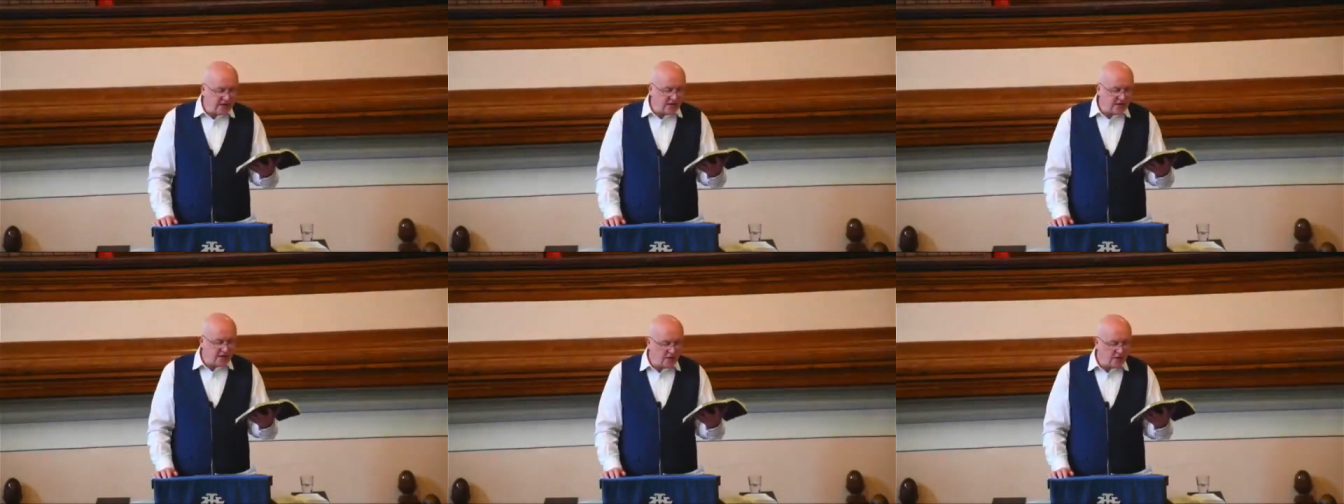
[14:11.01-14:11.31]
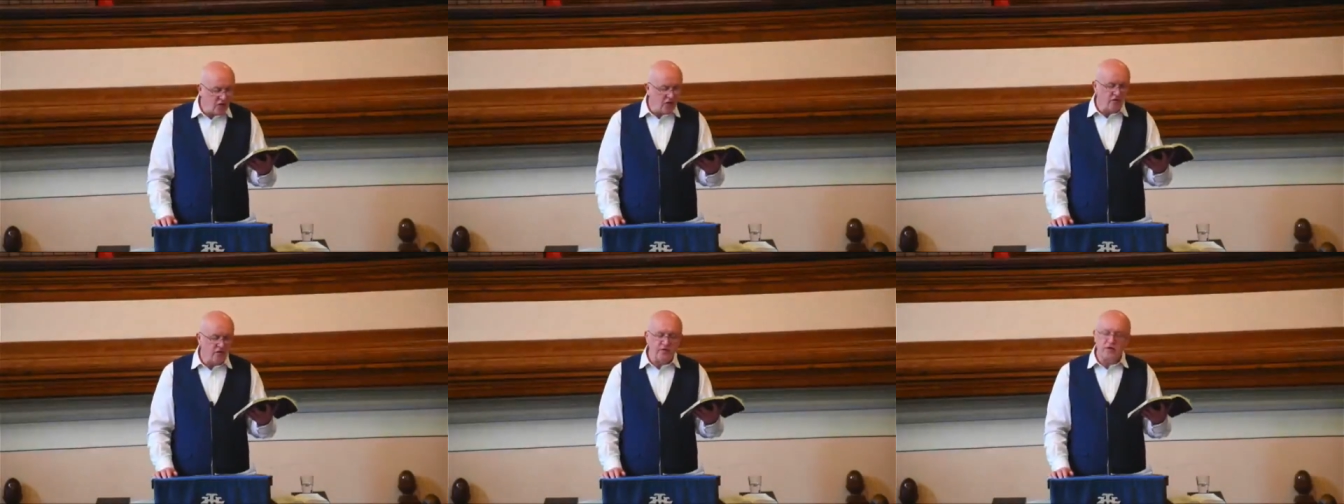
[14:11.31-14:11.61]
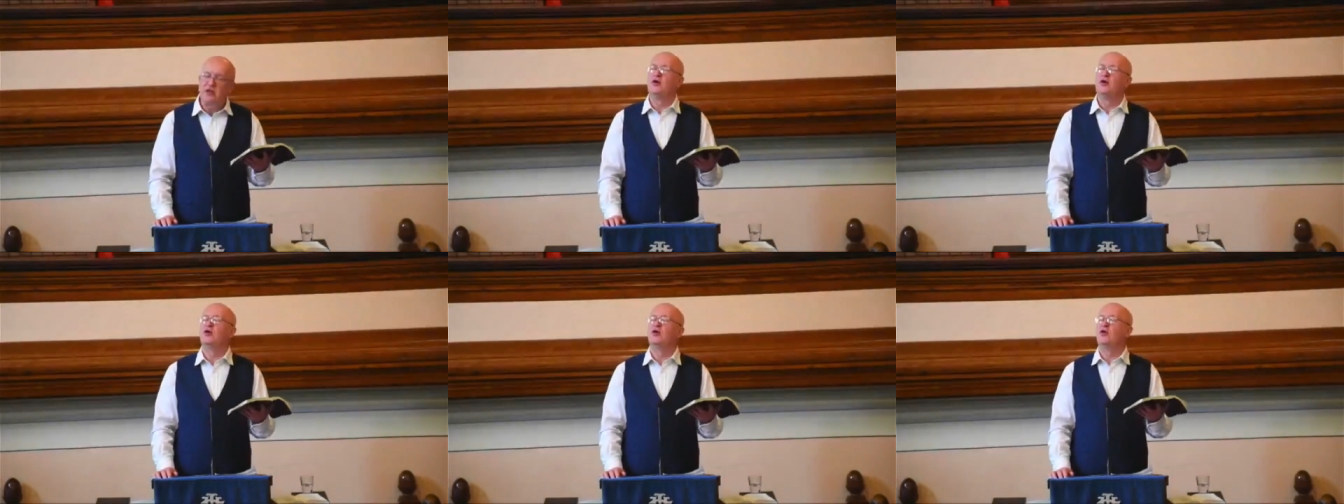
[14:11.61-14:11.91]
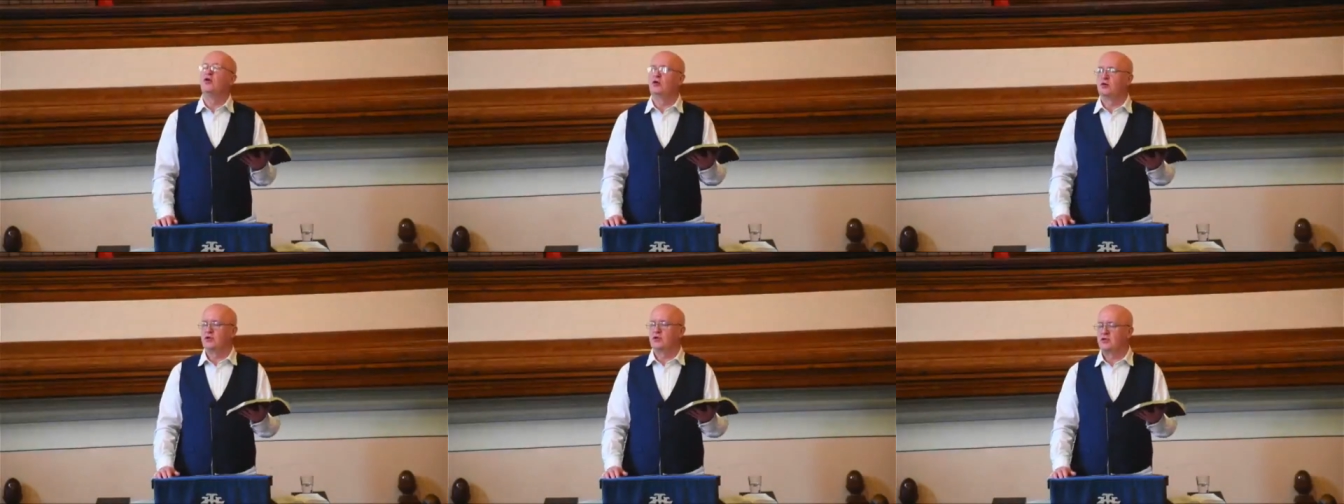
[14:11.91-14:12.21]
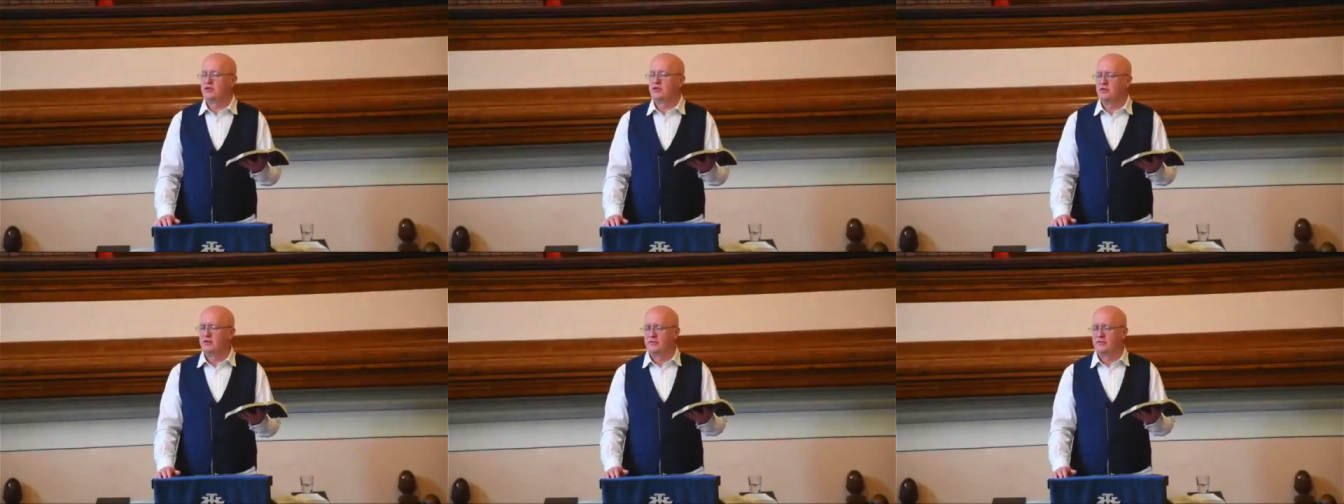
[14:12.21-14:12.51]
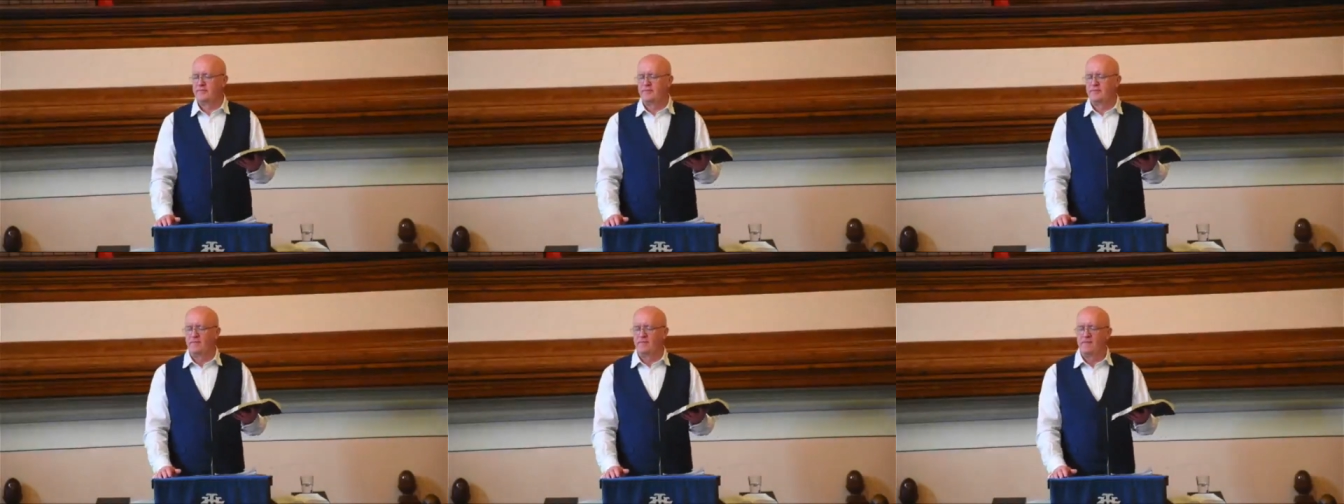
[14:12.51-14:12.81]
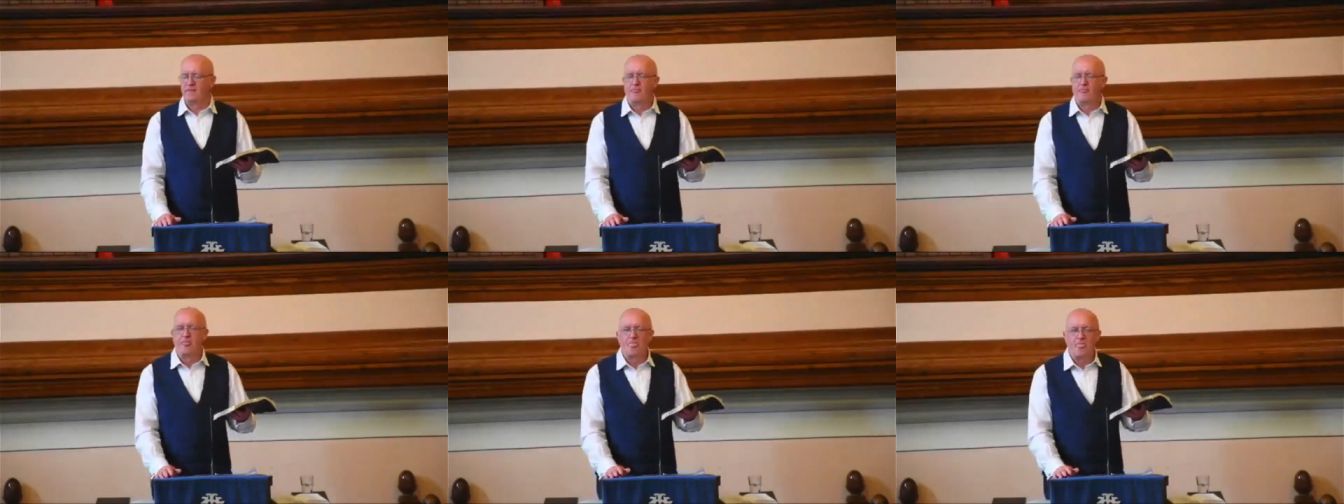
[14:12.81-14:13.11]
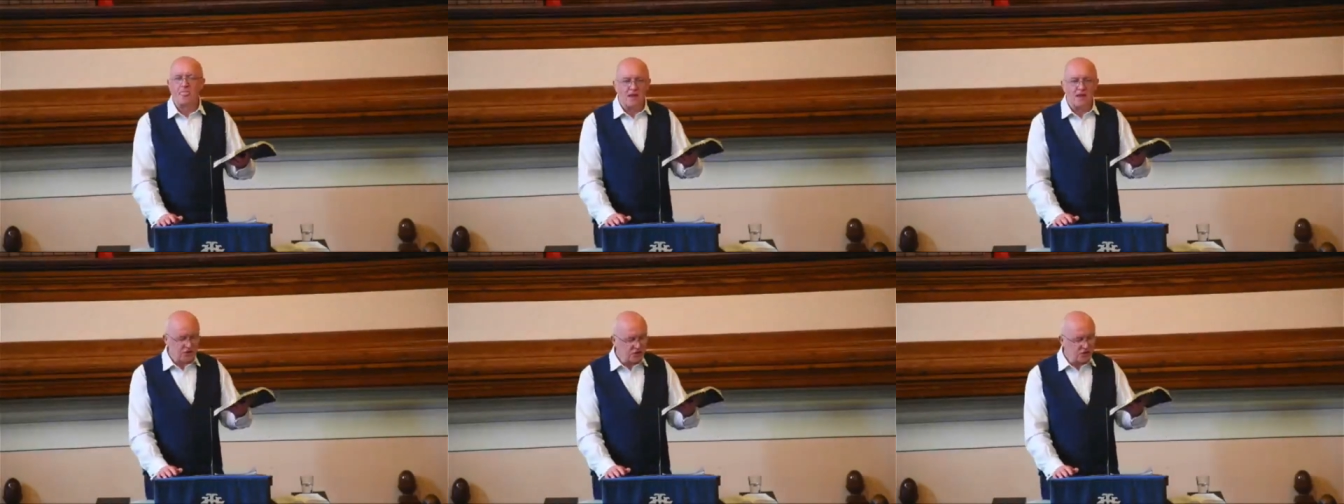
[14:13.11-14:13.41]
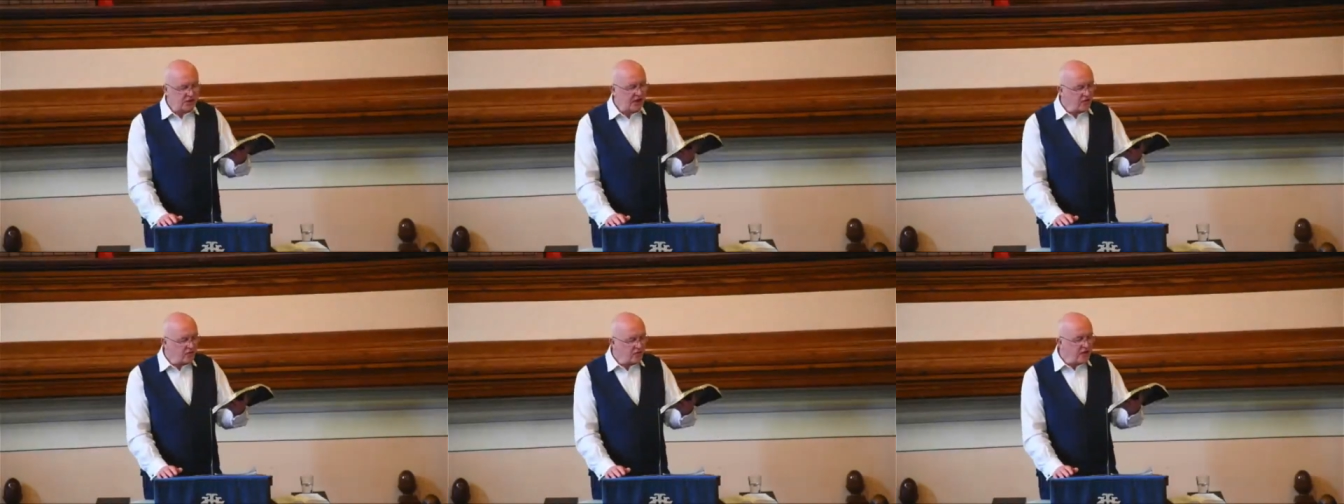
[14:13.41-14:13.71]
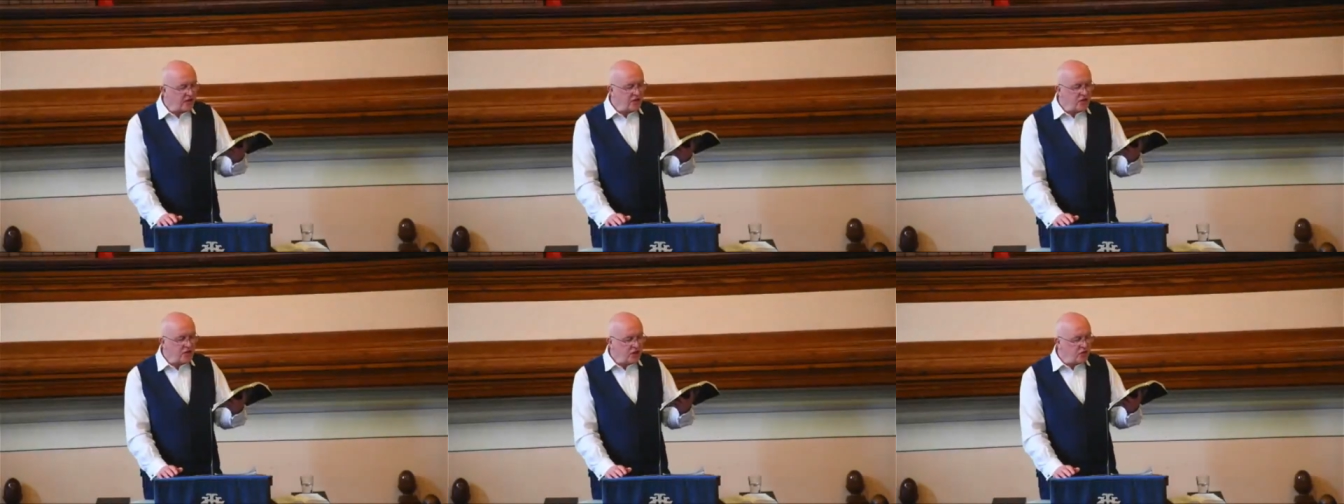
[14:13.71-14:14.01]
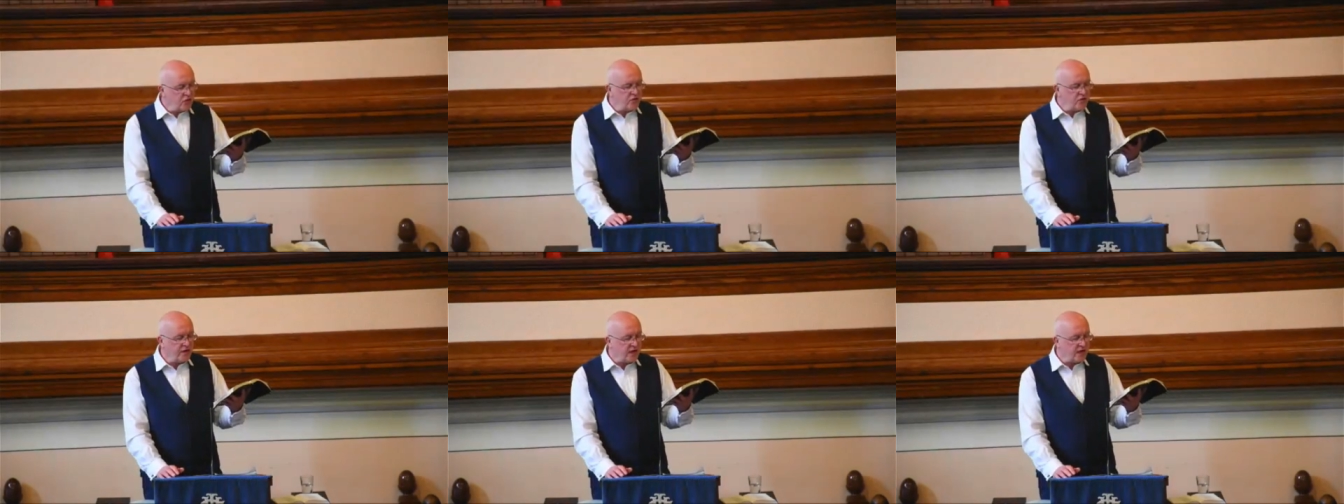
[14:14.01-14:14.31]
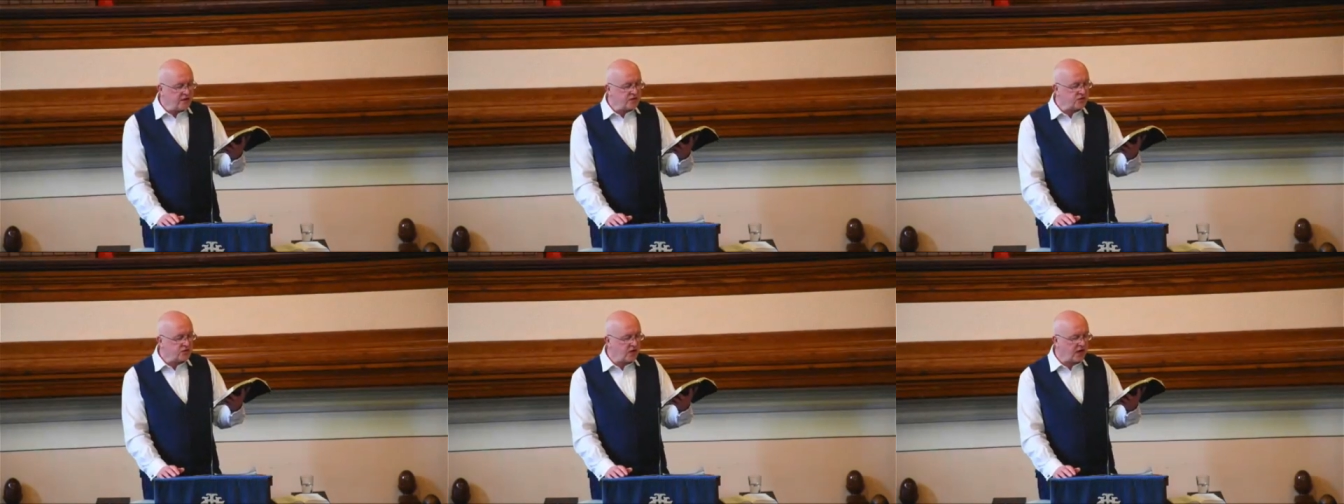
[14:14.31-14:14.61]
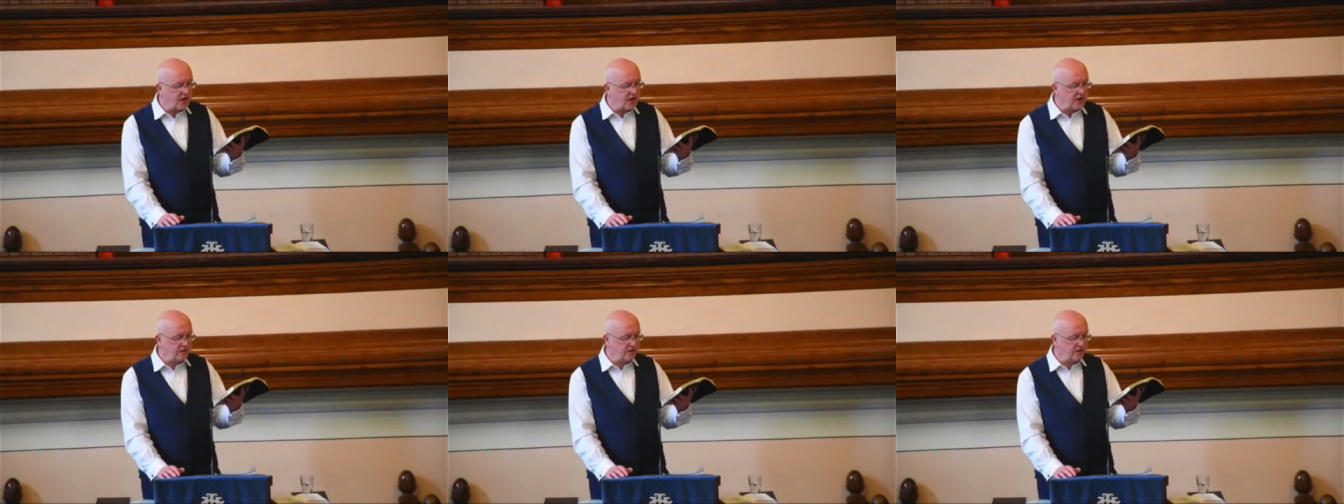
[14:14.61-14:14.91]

on the Lord shall renew their strength.